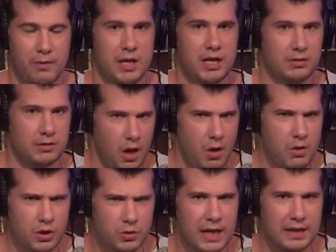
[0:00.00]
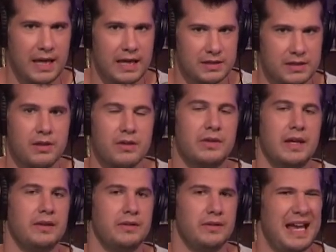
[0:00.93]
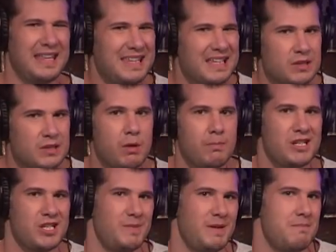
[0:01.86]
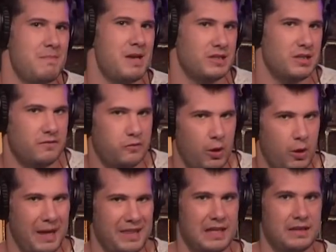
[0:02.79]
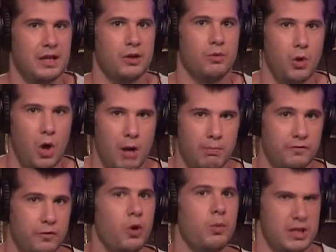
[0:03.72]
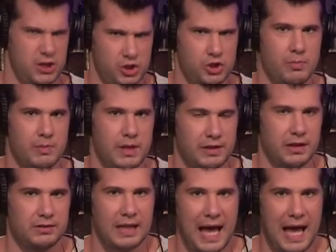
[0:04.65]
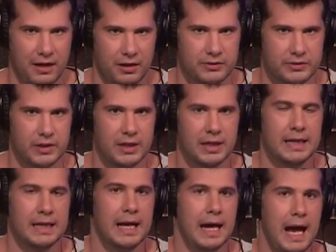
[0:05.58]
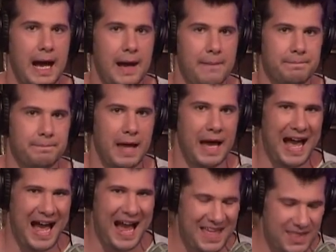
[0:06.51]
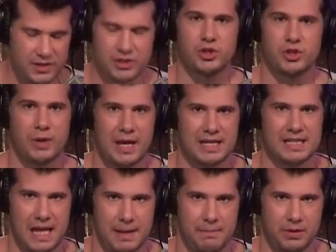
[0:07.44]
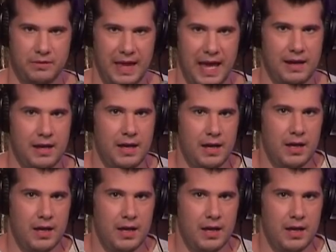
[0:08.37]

And we go to great lengths here to say, listen, I think someone might just be misinformed. I think they're wrong before we assume that they're liars. I think this is a great example of that.